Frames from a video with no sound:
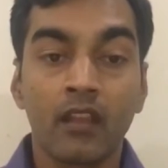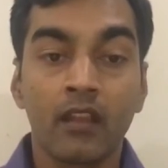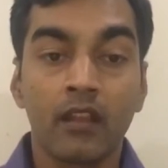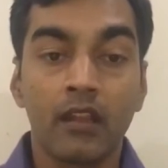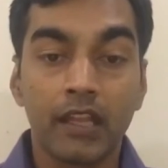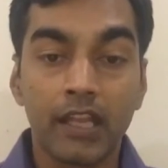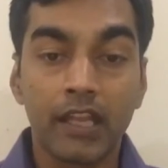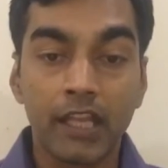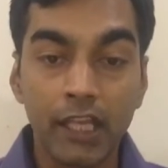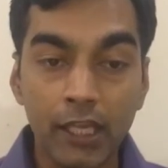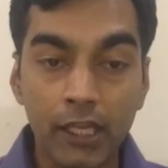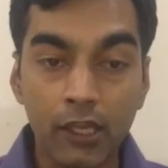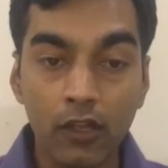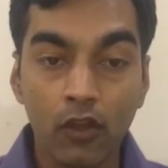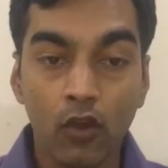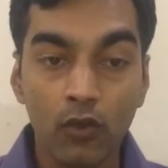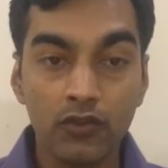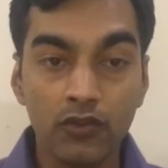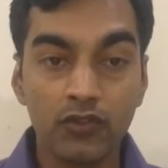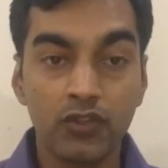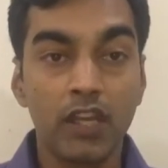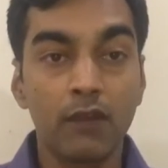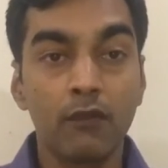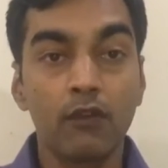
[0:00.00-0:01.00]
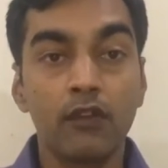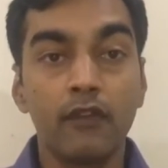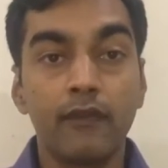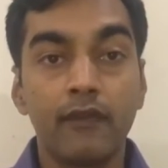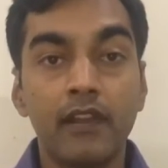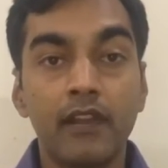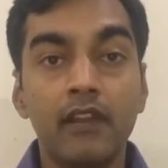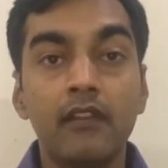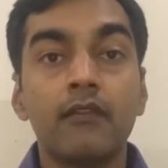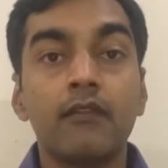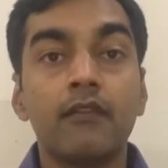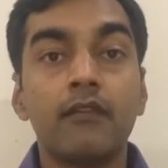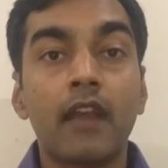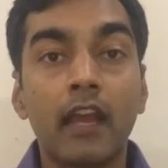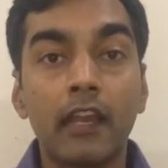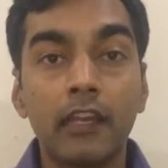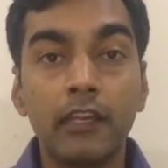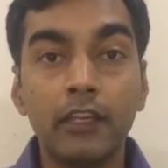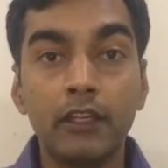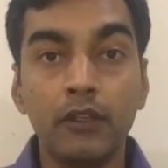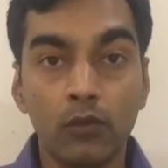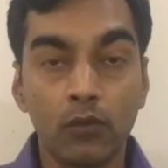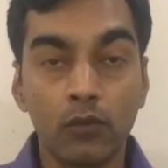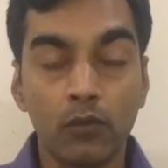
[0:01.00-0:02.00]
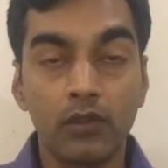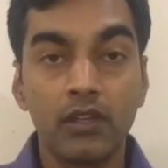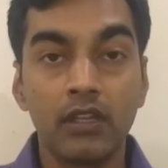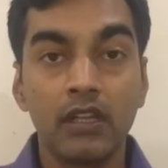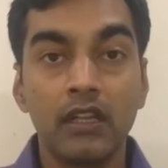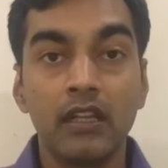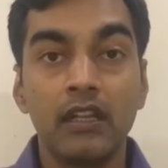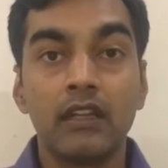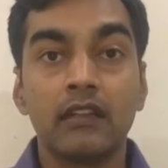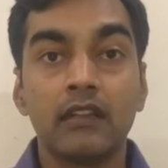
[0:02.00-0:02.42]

he or she would feel valued